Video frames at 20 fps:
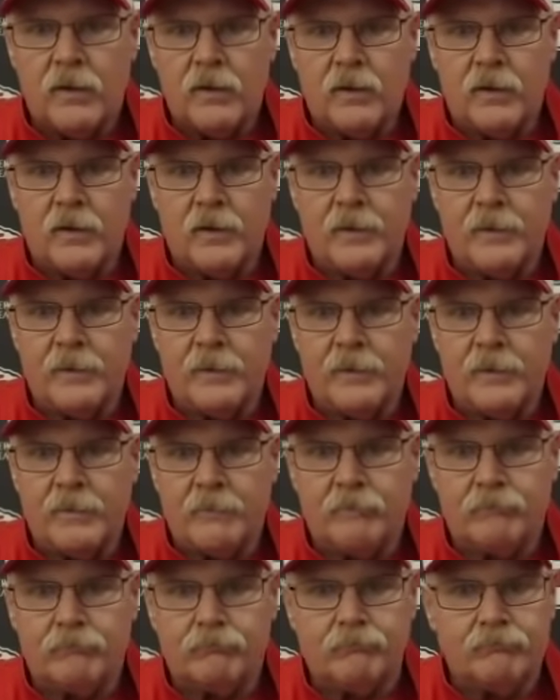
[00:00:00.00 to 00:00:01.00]

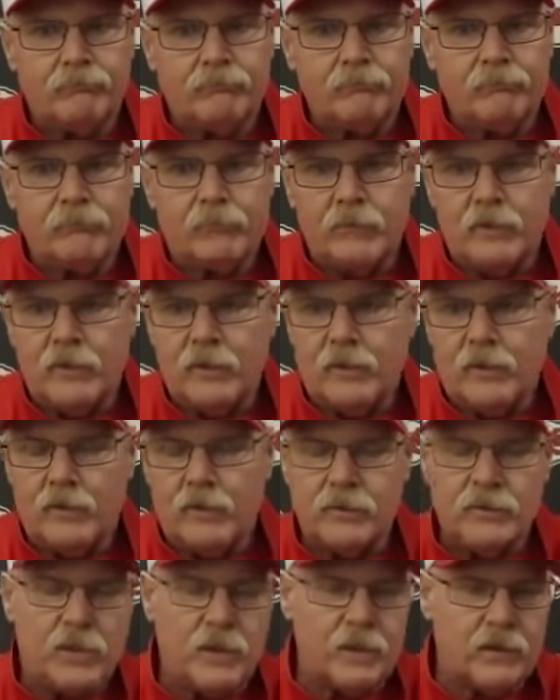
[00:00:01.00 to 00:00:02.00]

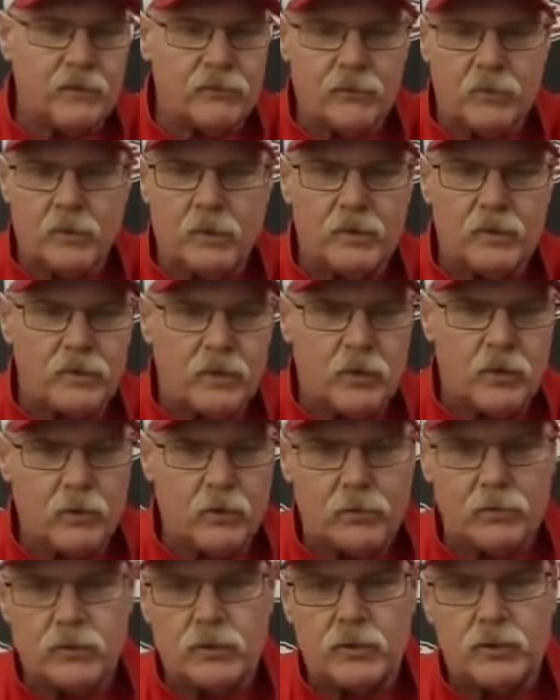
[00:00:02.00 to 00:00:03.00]
He's got a tremendous
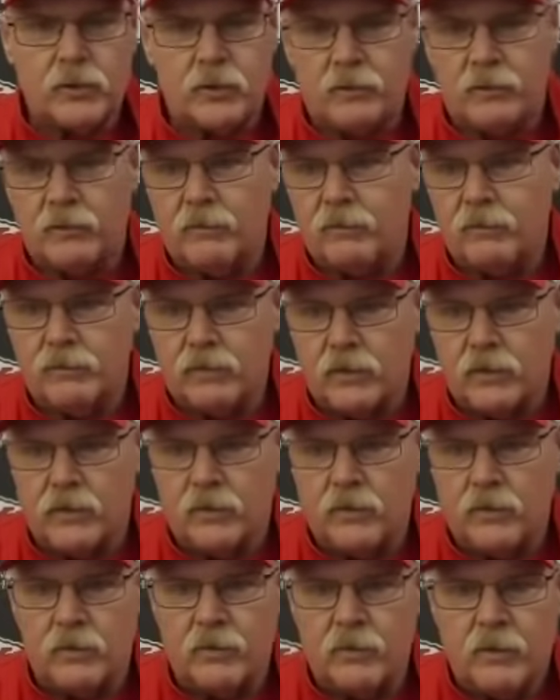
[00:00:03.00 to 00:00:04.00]
coach, and
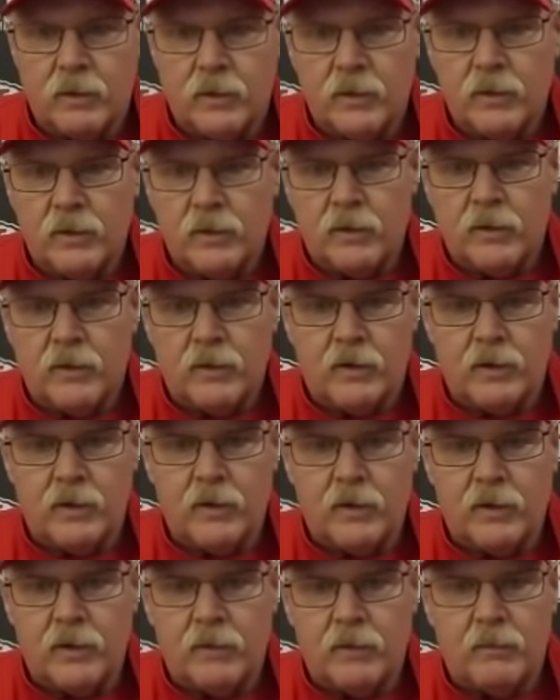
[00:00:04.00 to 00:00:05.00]
so
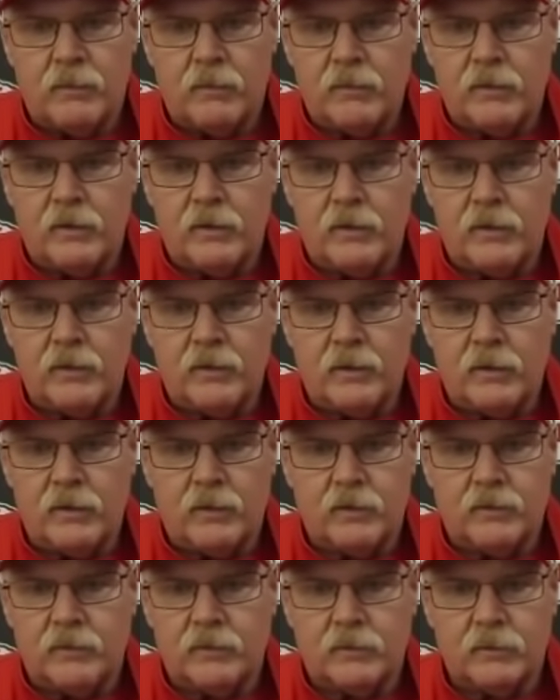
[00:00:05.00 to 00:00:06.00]

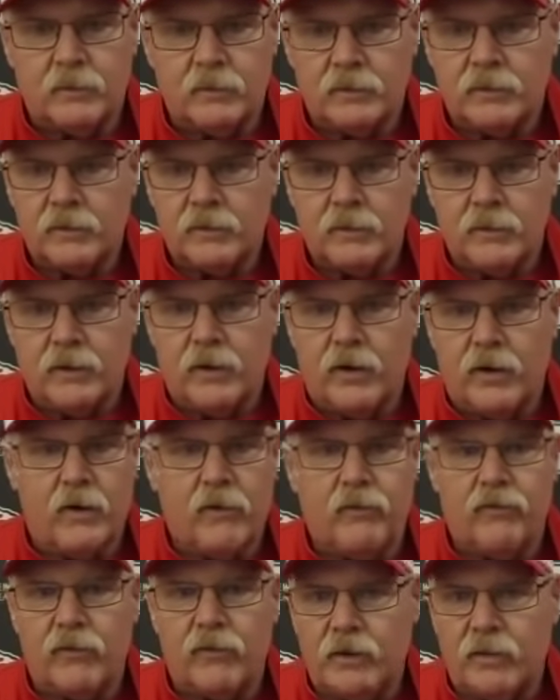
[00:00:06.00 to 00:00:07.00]
he'll get all
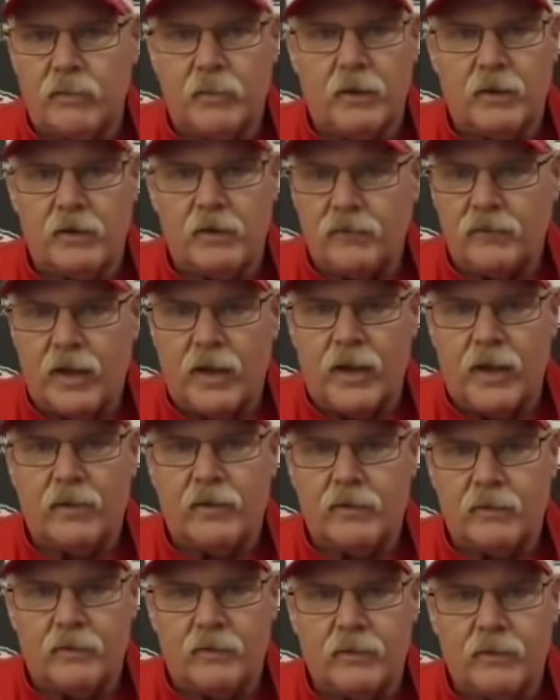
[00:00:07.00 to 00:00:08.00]
the fundamentals
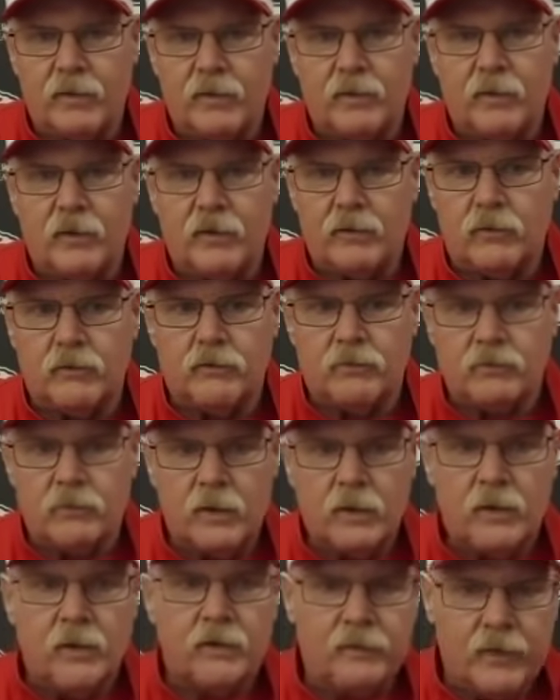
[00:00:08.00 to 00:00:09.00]
down, and then he'll
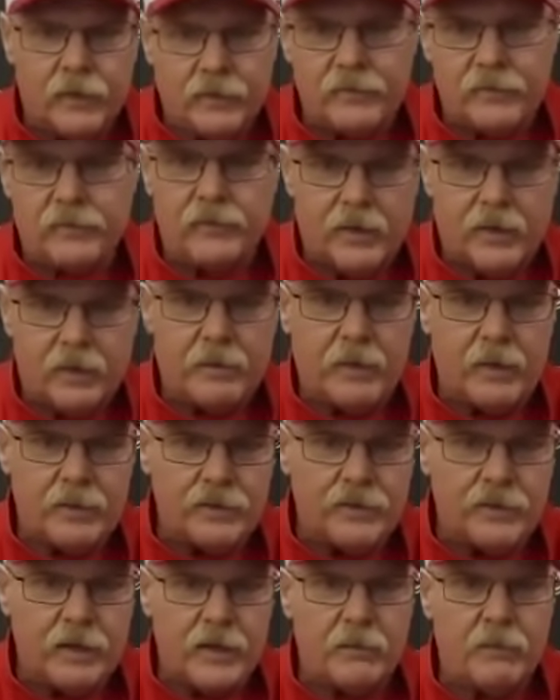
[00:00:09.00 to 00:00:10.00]
take it step by
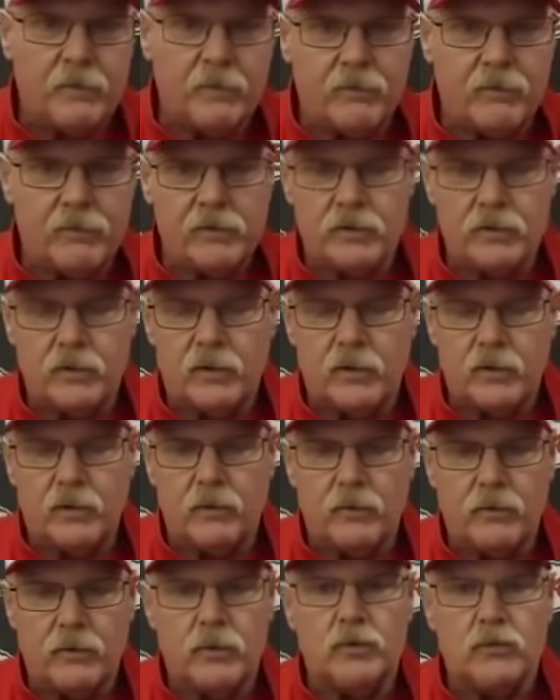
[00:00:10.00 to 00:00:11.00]
step, and eventually
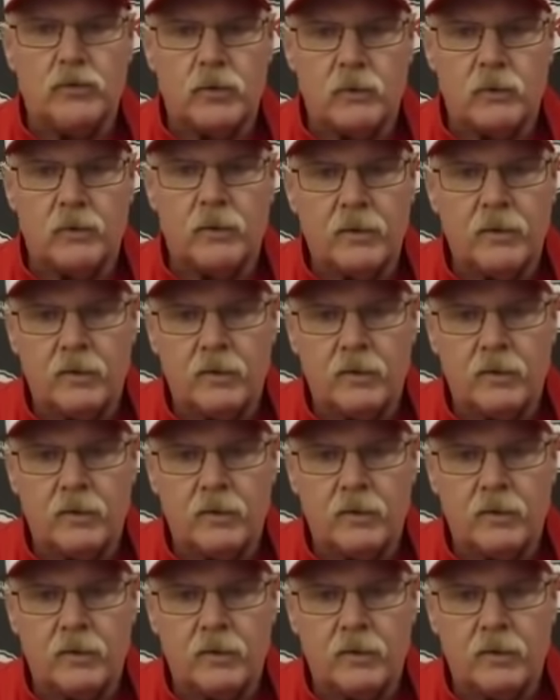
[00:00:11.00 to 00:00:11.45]
go use them.